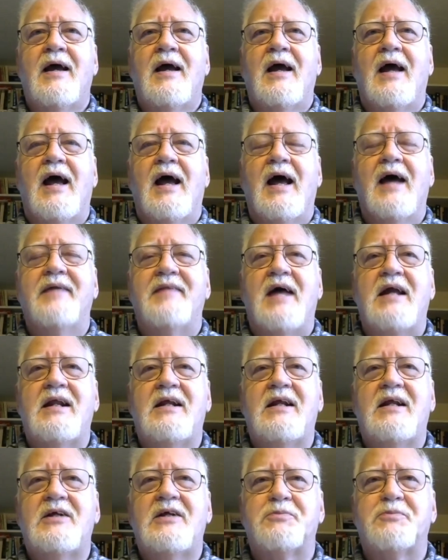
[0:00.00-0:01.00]
and then
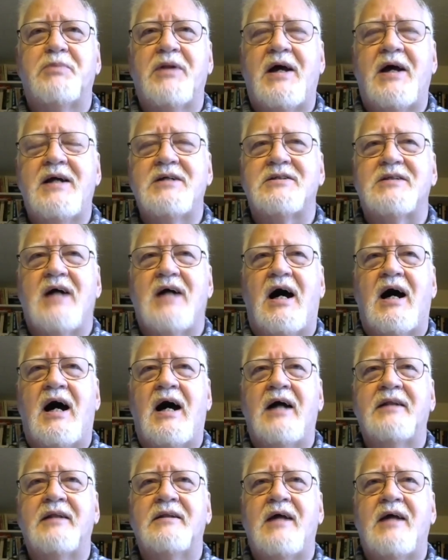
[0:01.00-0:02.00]
it is placed
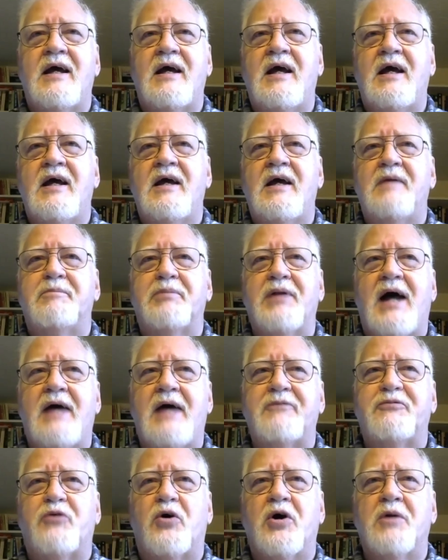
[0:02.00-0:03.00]
on a
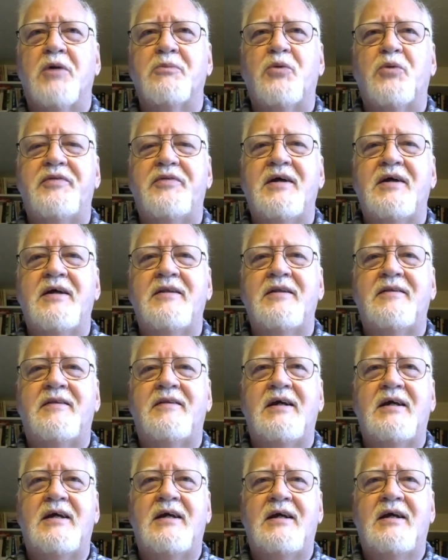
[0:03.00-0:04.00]
platform within
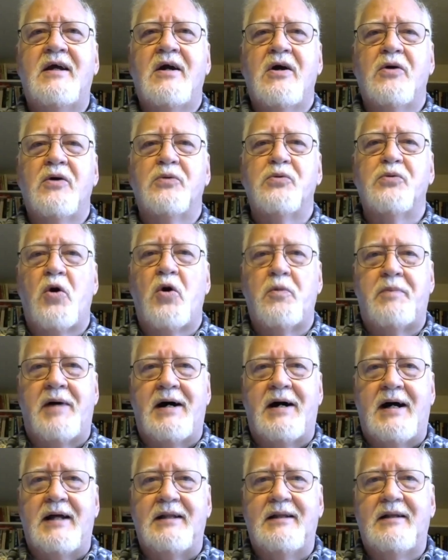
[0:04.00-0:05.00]
the
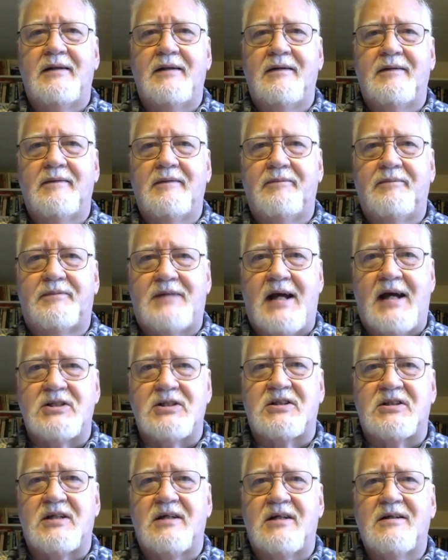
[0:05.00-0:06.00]
robot
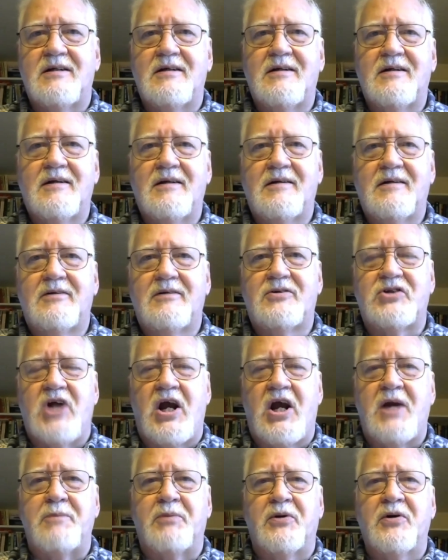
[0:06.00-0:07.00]
test
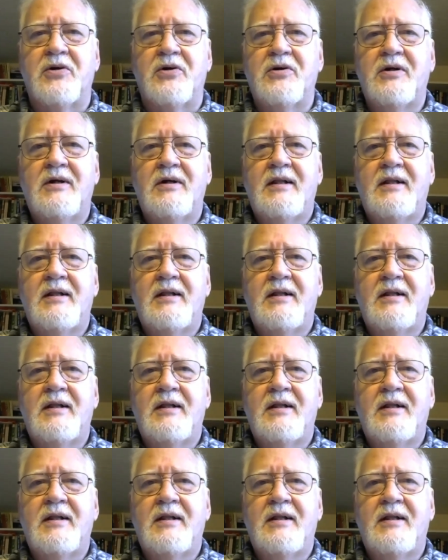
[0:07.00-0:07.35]
chamber,